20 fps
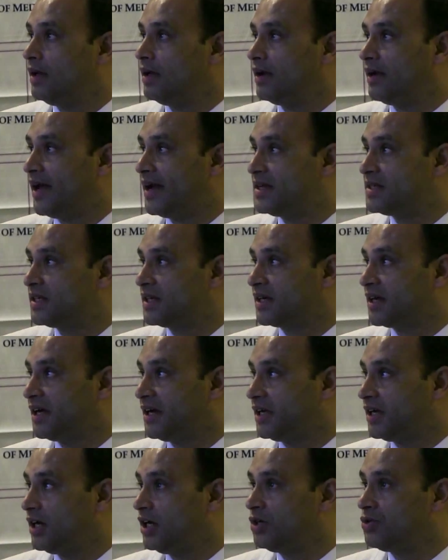line is the
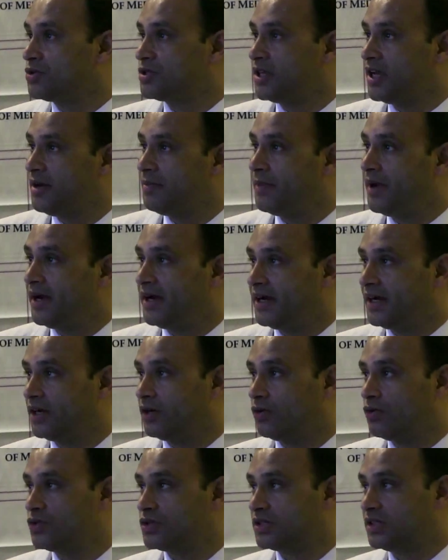critical to cell-mediated
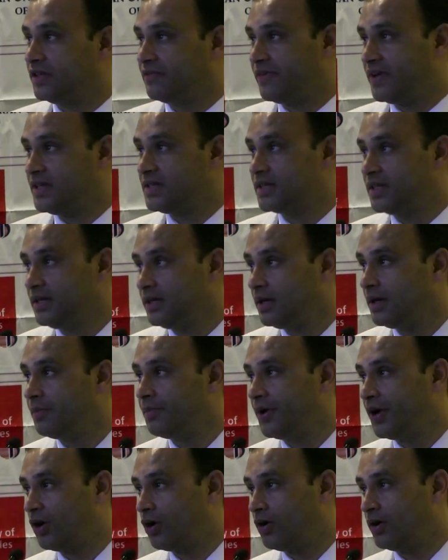host defense in
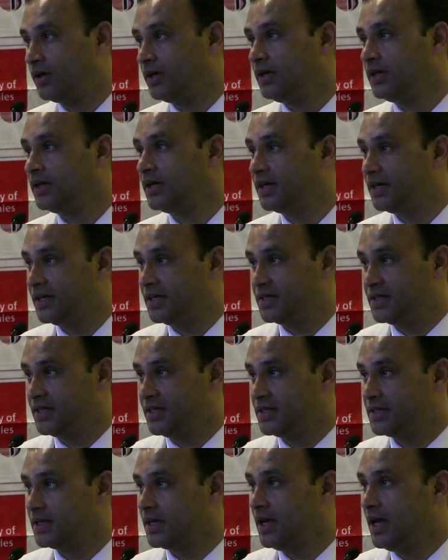periodontal
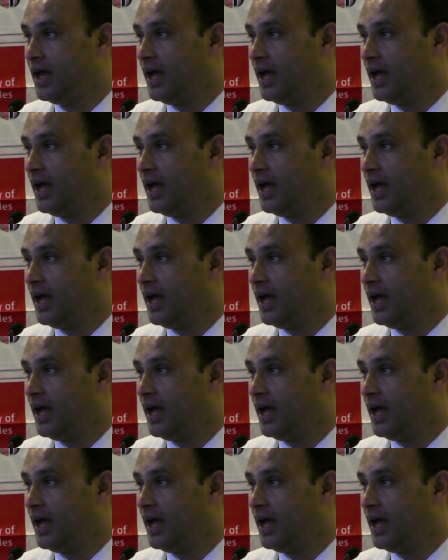disease.